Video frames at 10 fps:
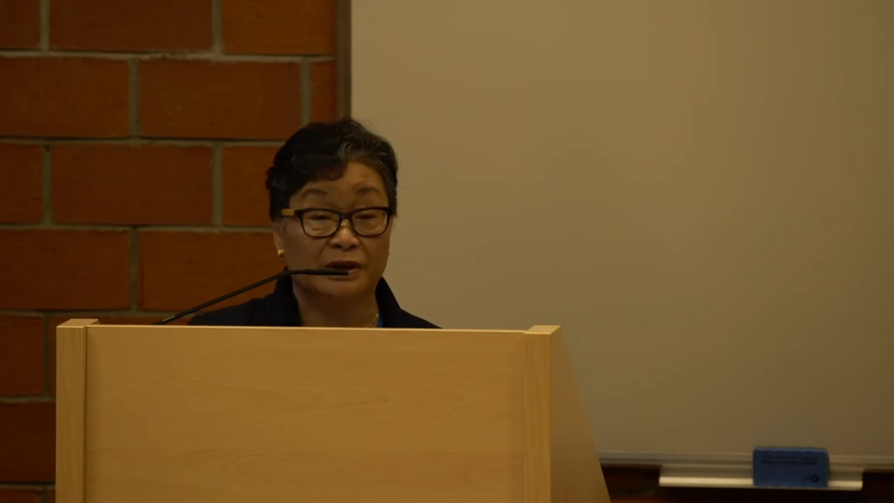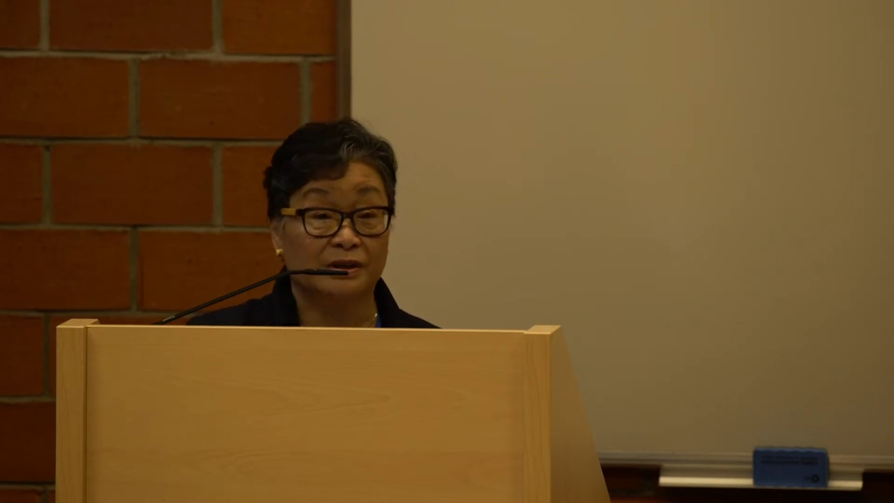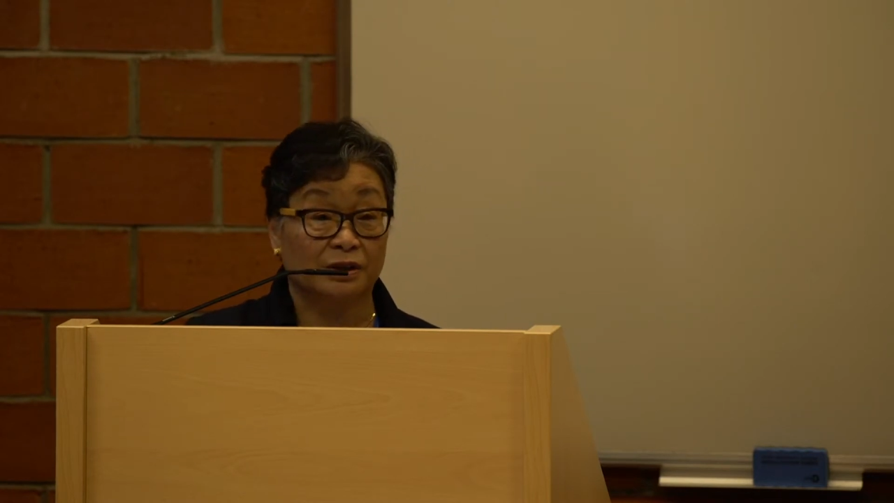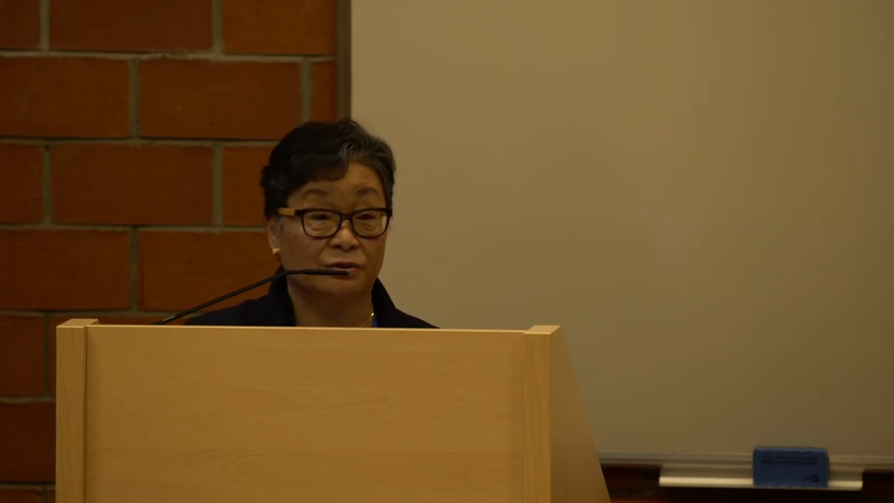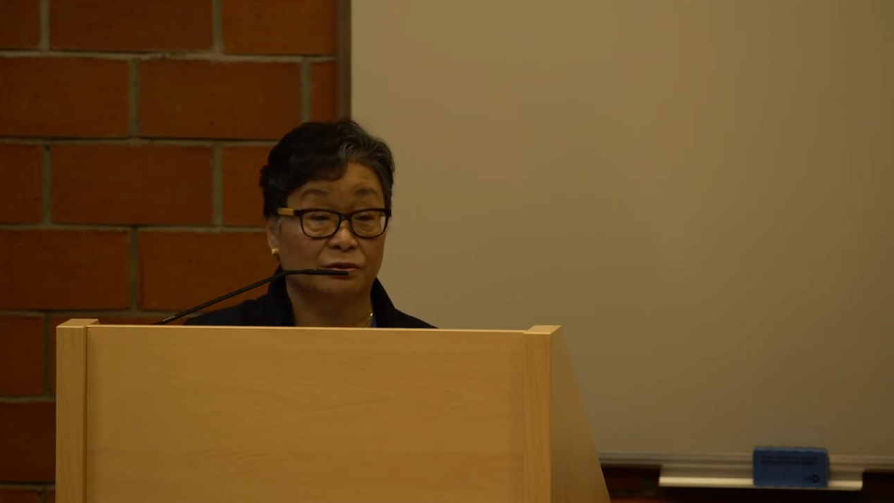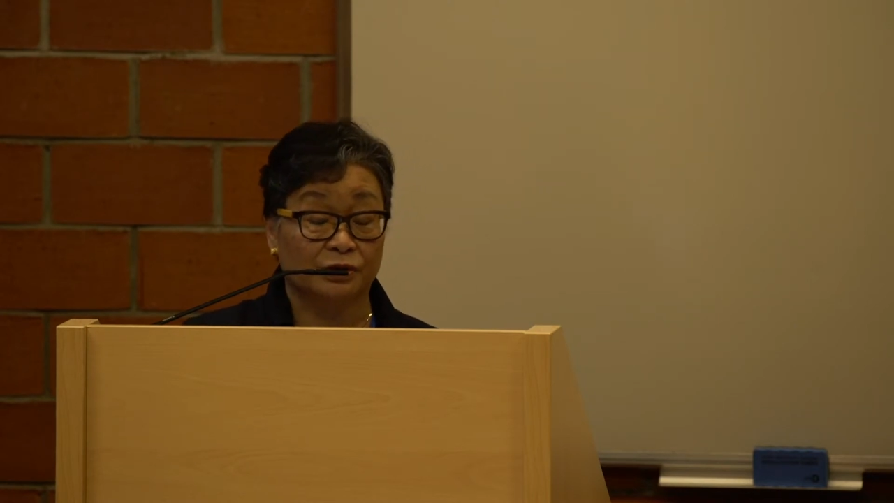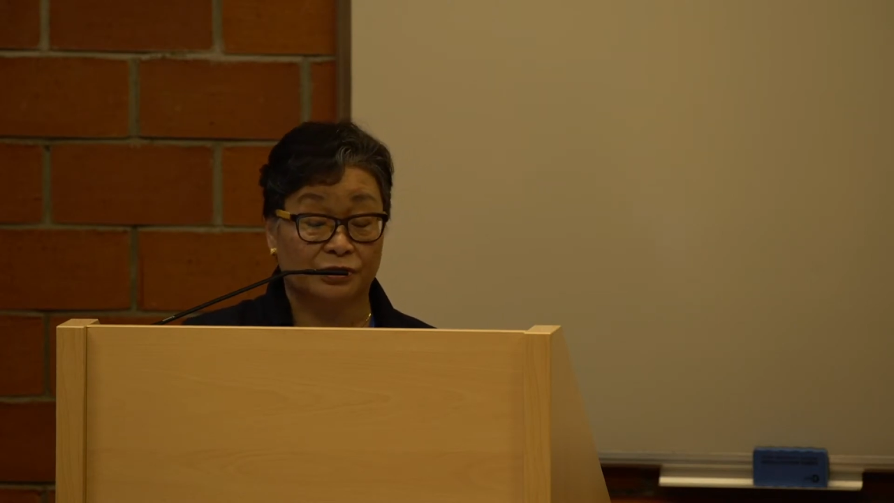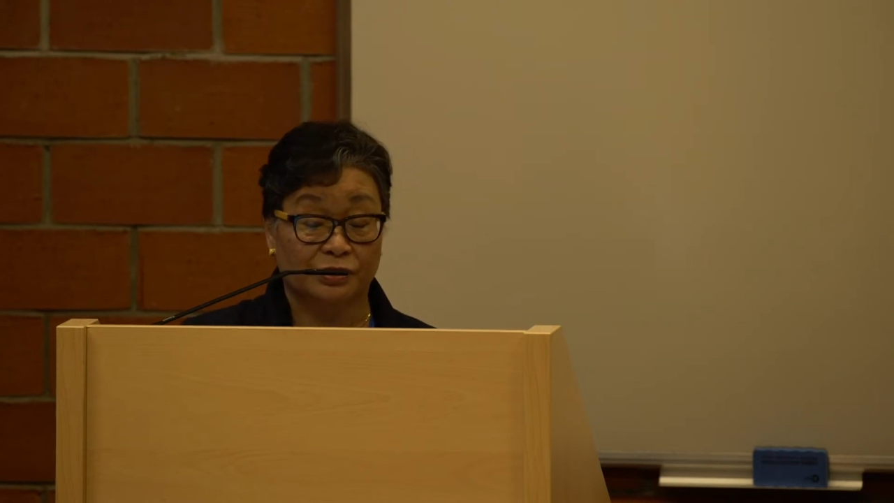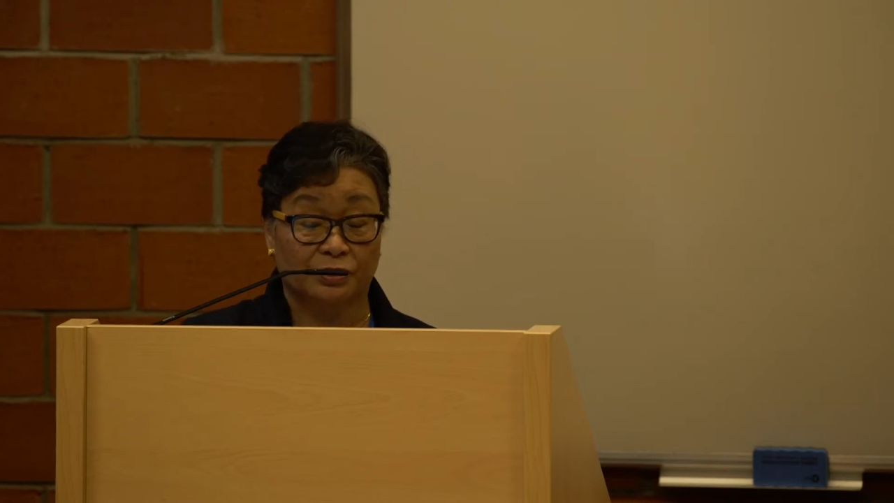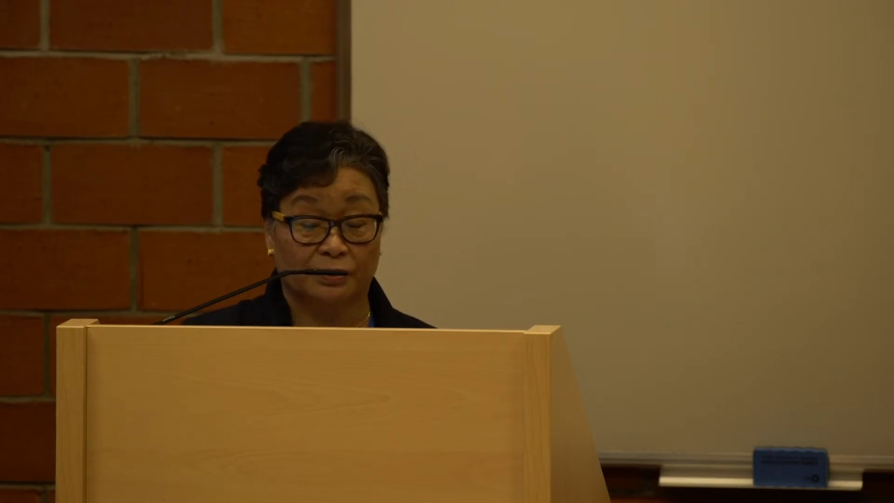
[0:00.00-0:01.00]
a central
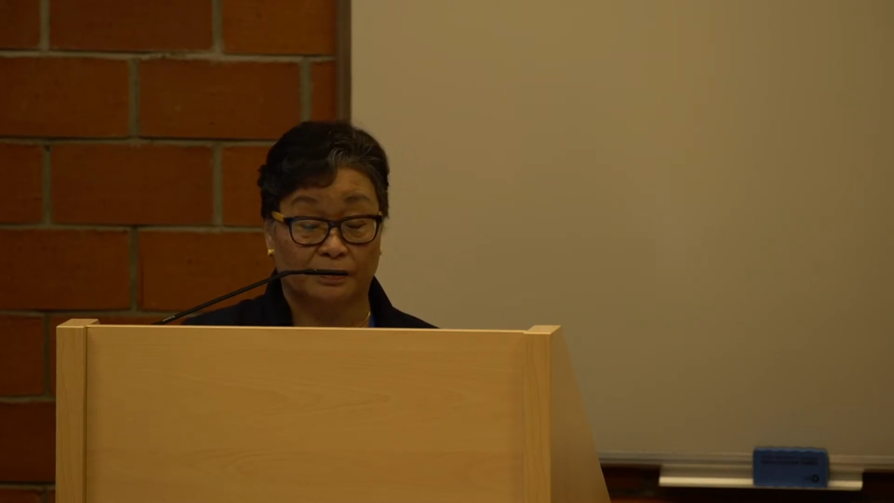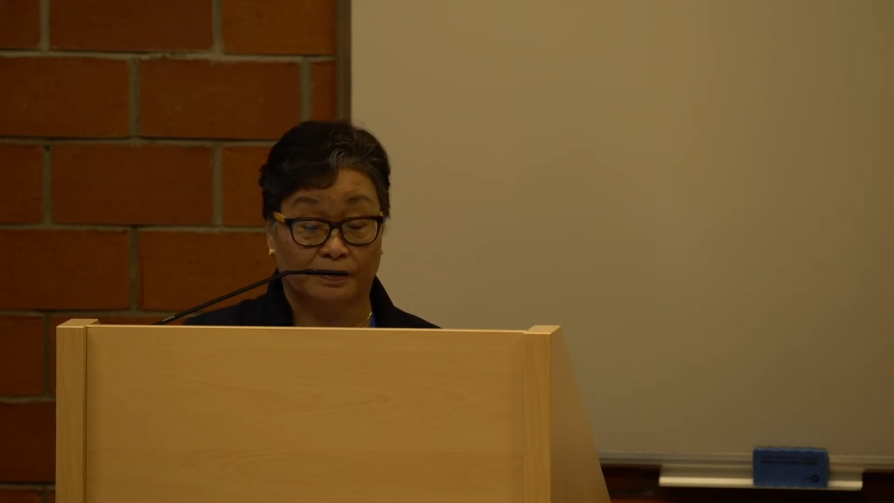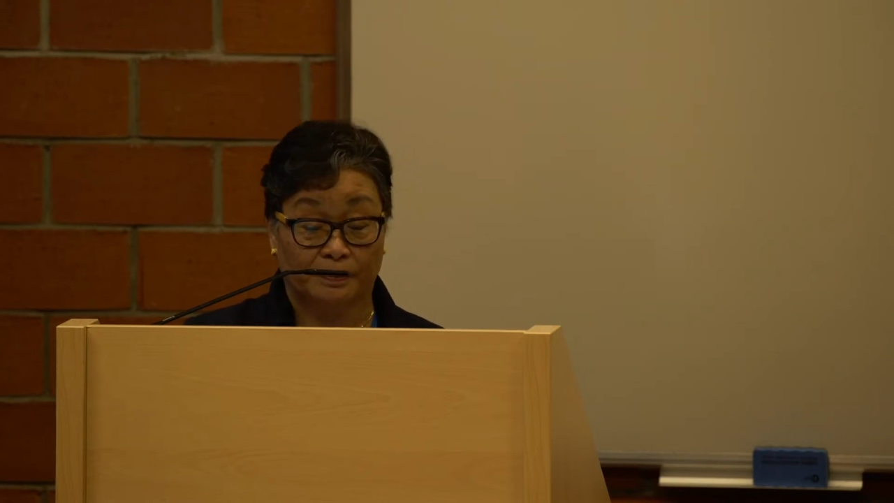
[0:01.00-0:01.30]
concern.